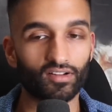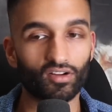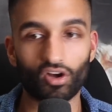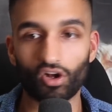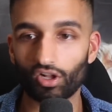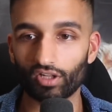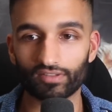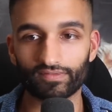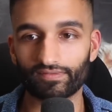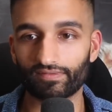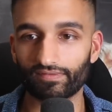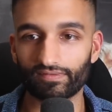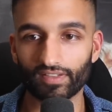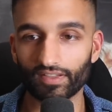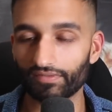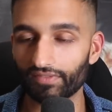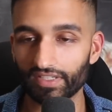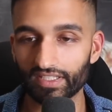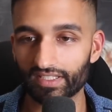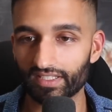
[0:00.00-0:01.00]
All
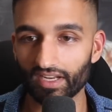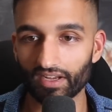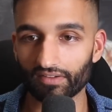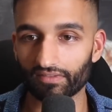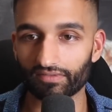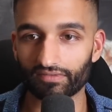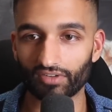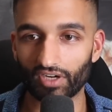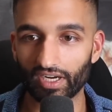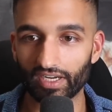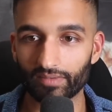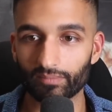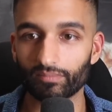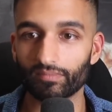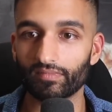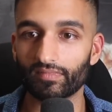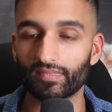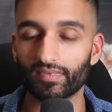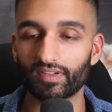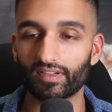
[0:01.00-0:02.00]
fluffy stuff, right?
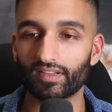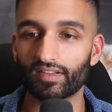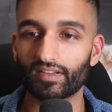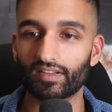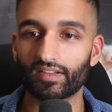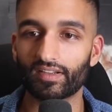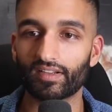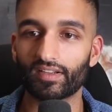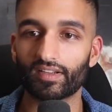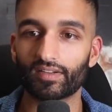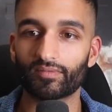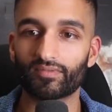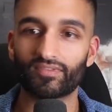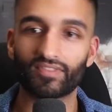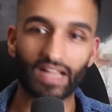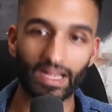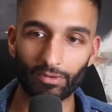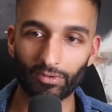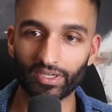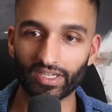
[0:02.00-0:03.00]

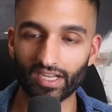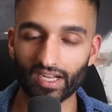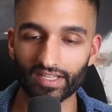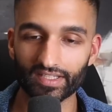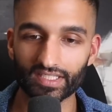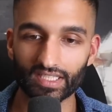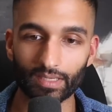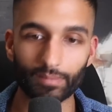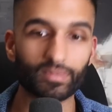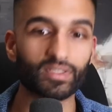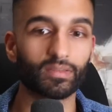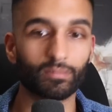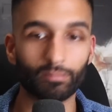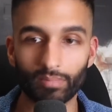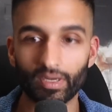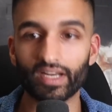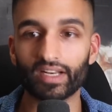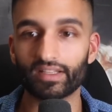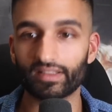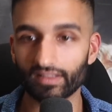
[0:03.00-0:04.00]
Flowery concepts,
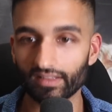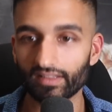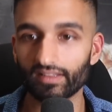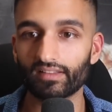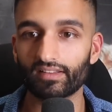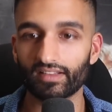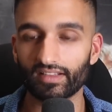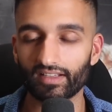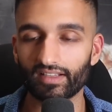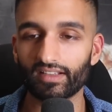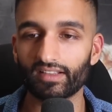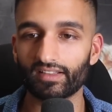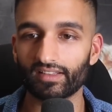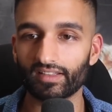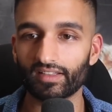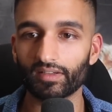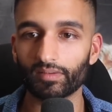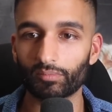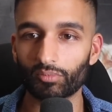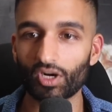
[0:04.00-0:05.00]
but
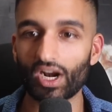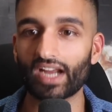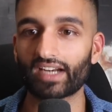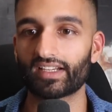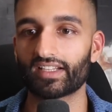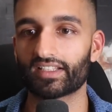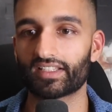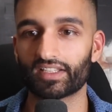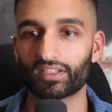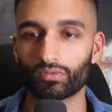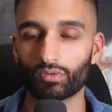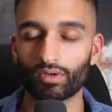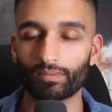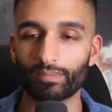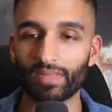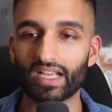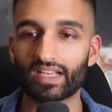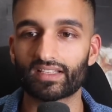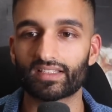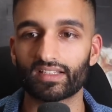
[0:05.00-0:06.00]
the practice is what
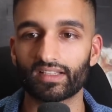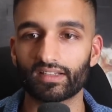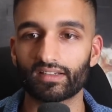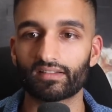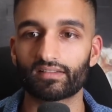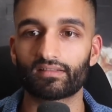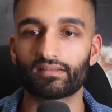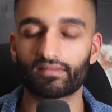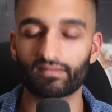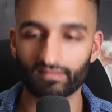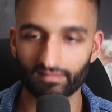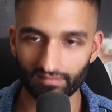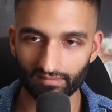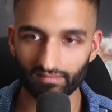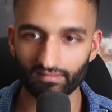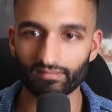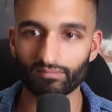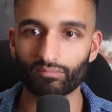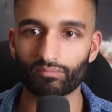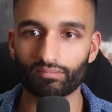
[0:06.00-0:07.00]
makes it
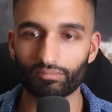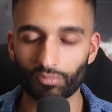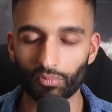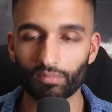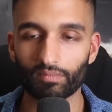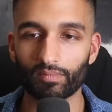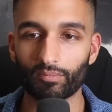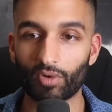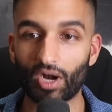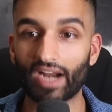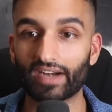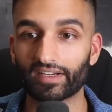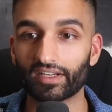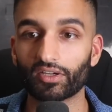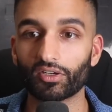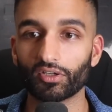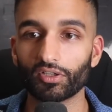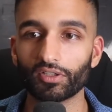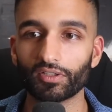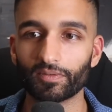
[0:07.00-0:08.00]

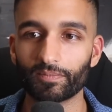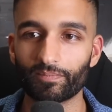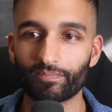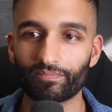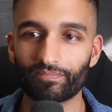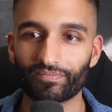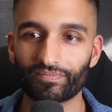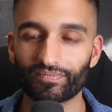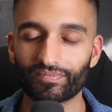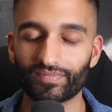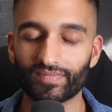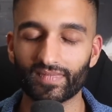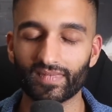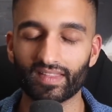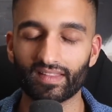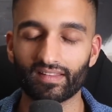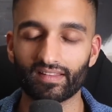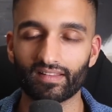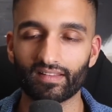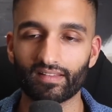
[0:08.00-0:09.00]
practical
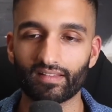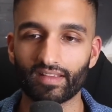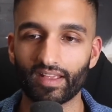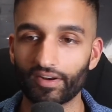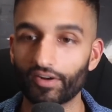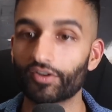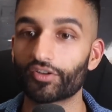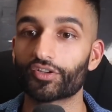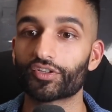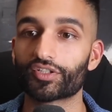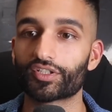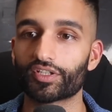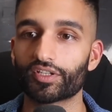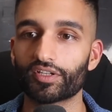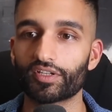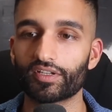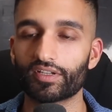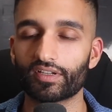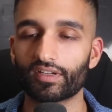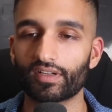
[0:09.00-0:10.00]
and
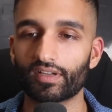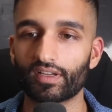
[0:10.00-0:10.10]
understood.